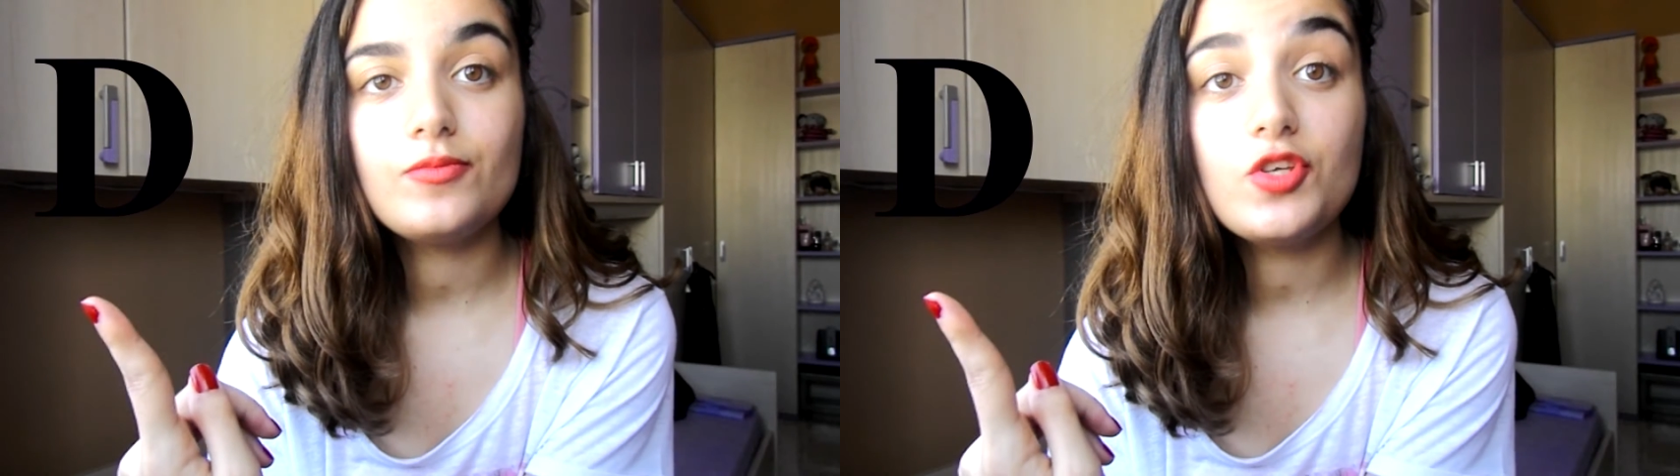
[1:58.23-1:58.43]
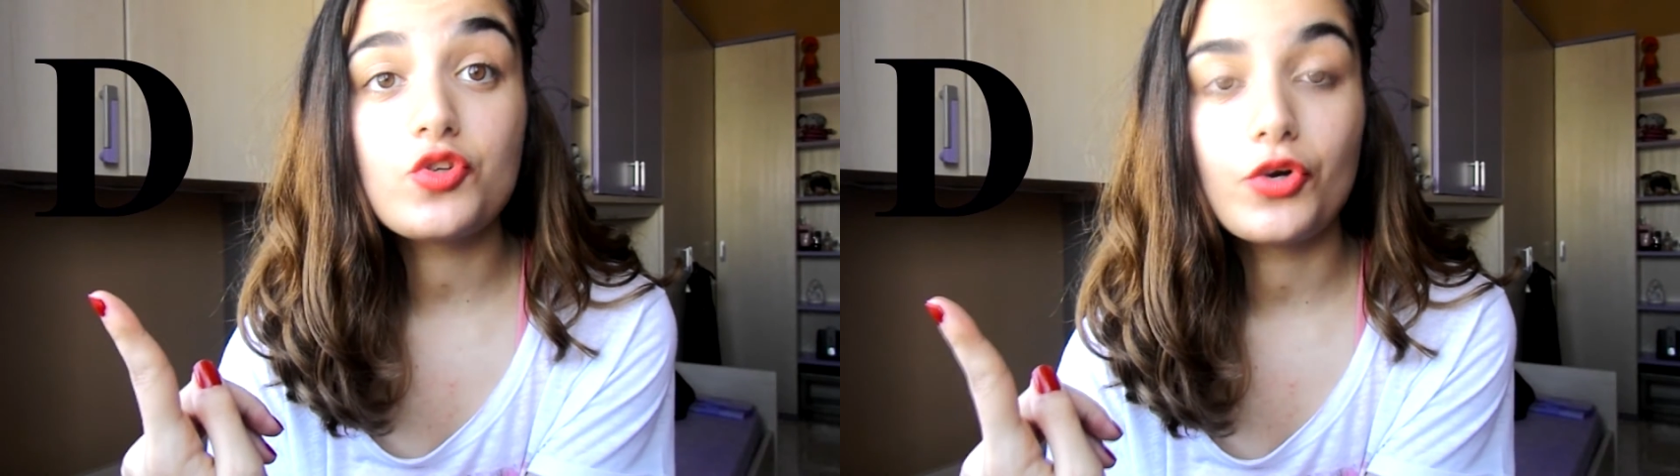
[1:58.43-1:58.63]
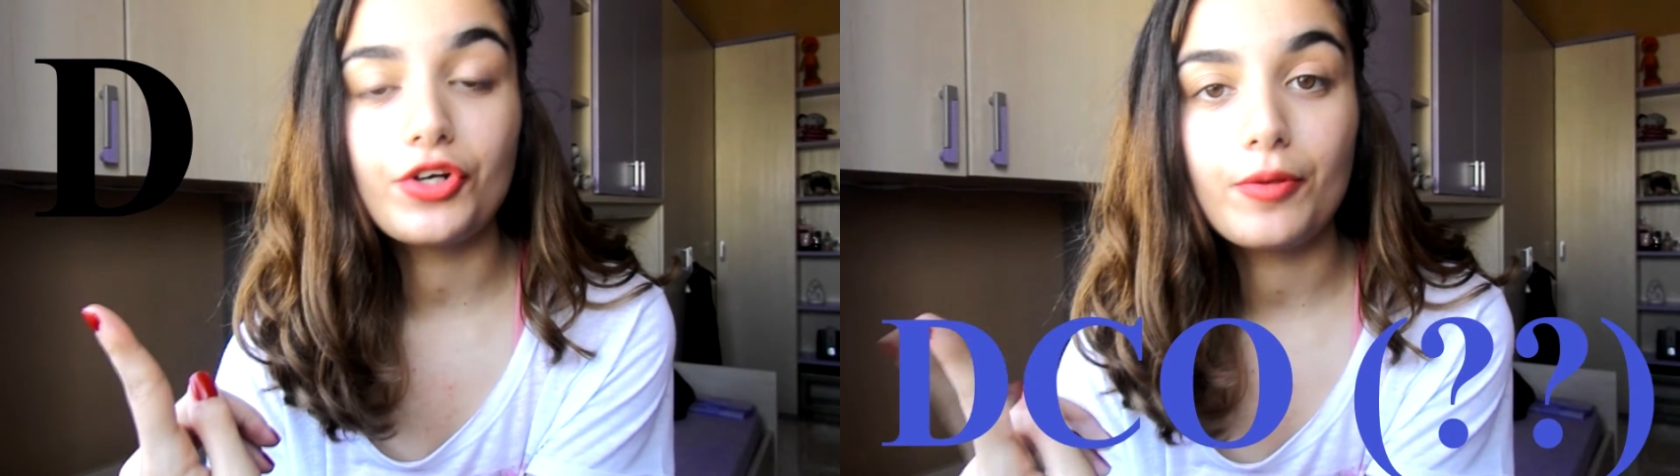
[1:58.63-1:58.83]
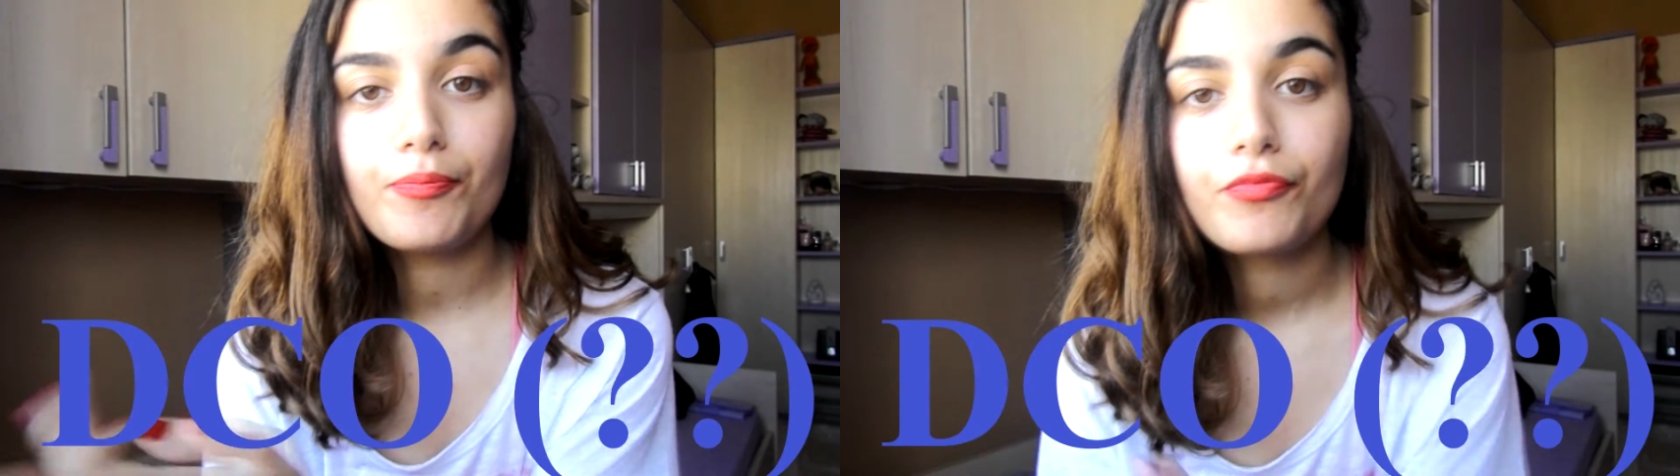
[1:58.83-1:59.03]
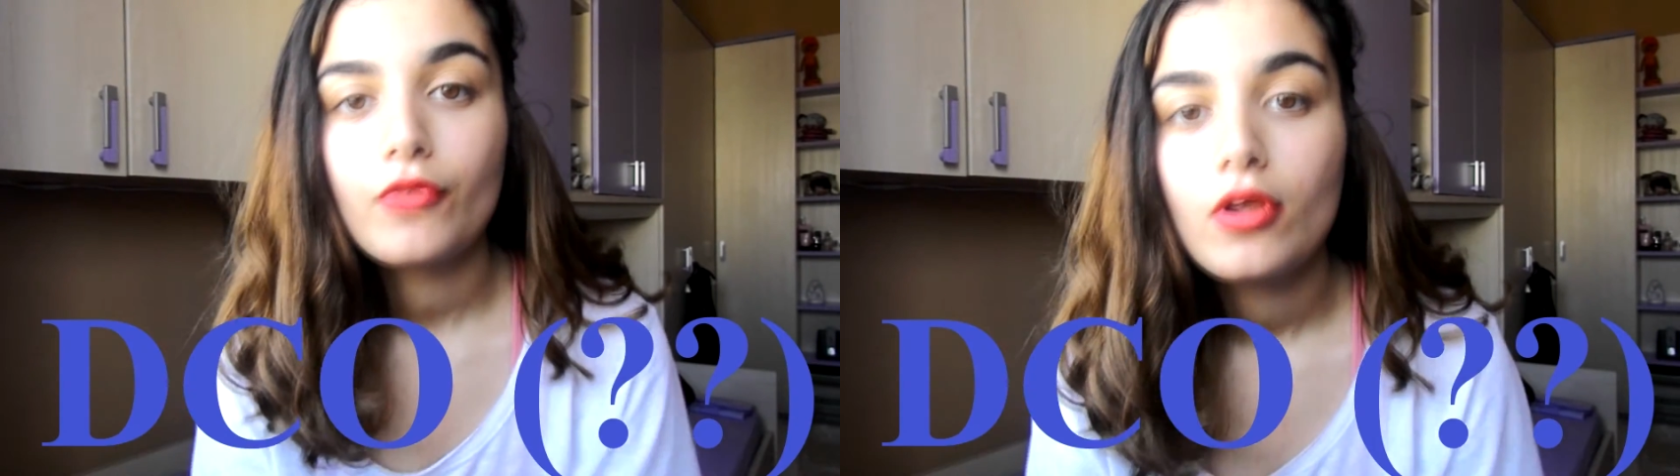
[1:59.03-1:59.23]
disorder.
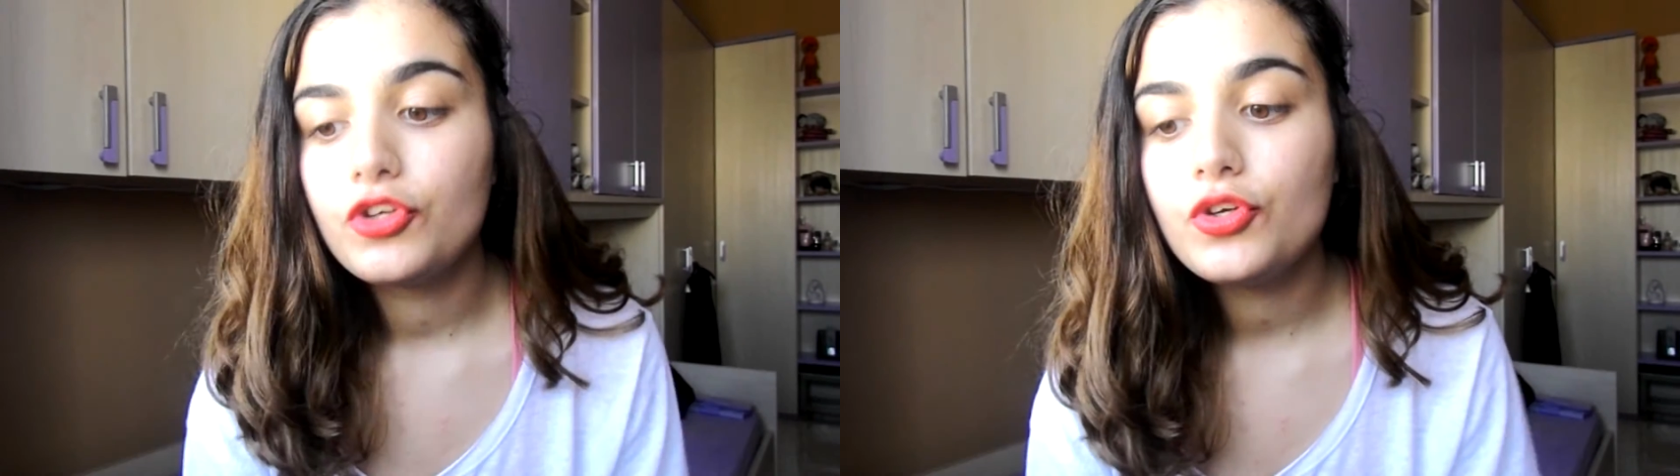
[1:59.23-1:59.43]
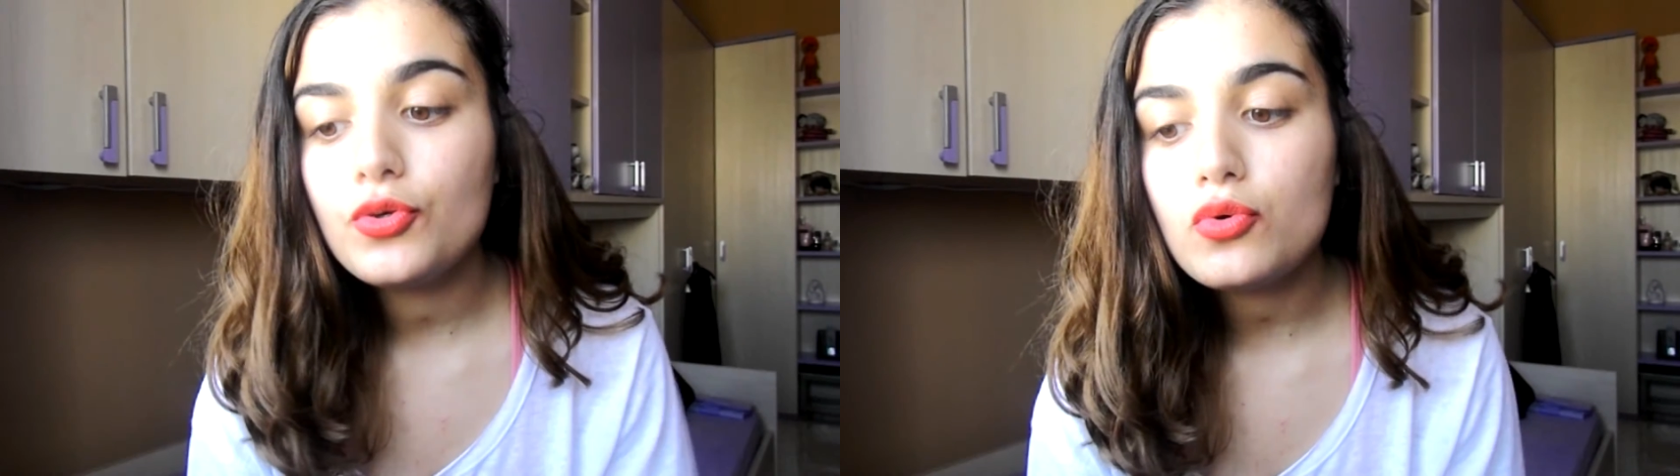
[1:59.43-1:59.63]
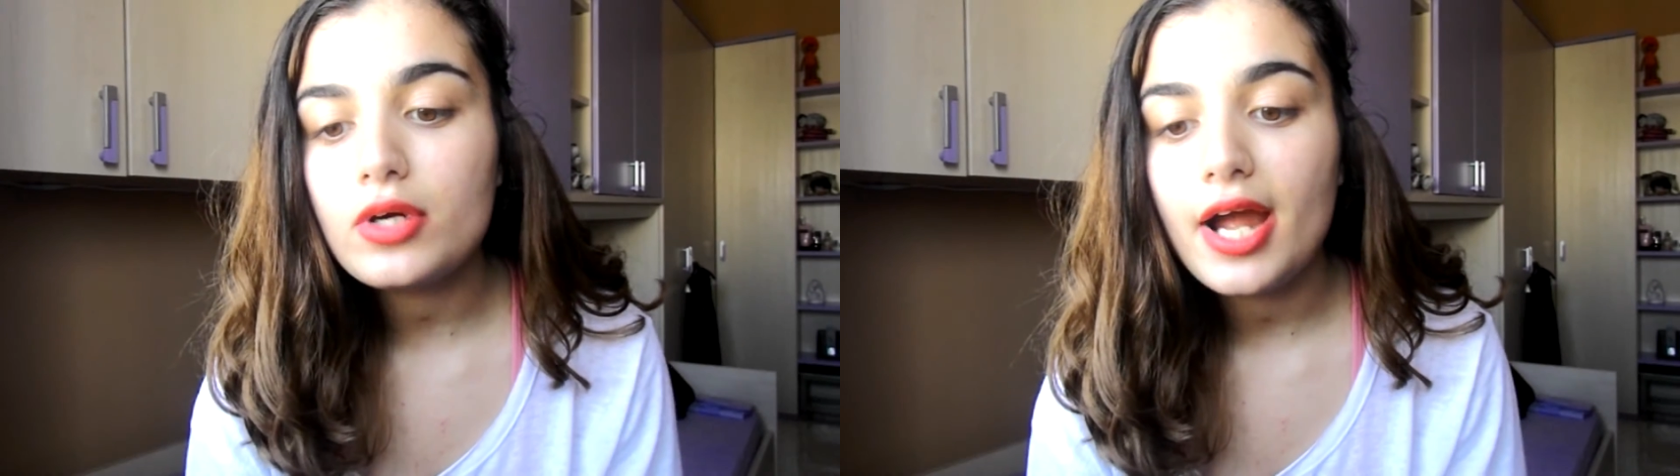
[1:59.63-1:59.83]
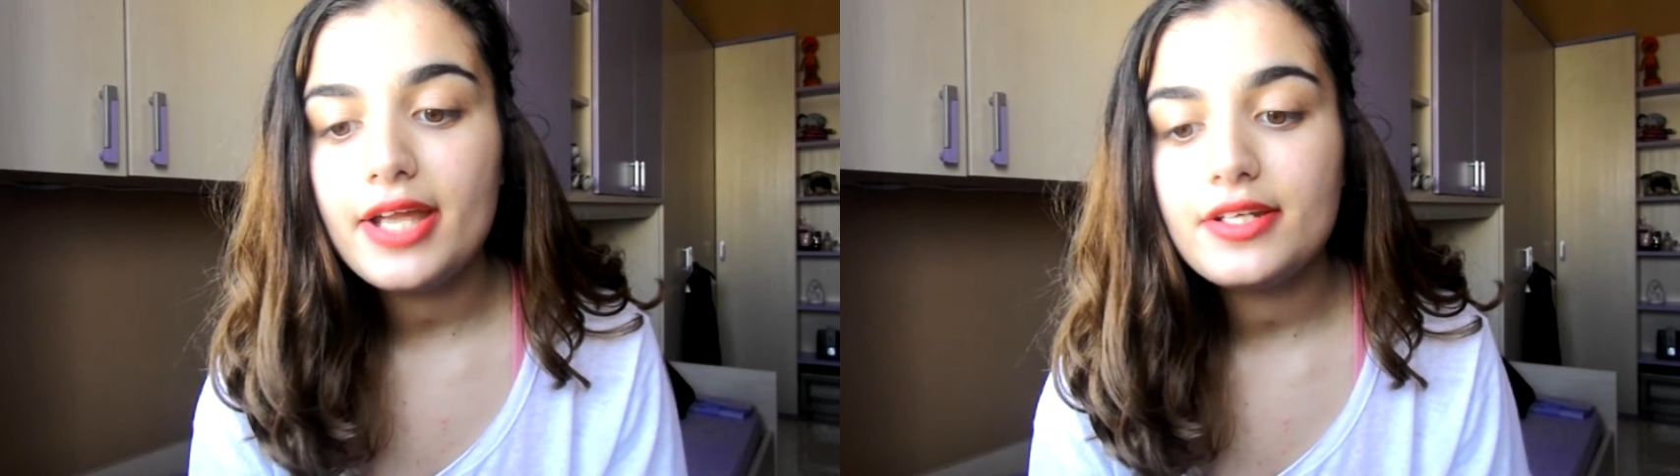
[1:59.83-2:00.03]
You kind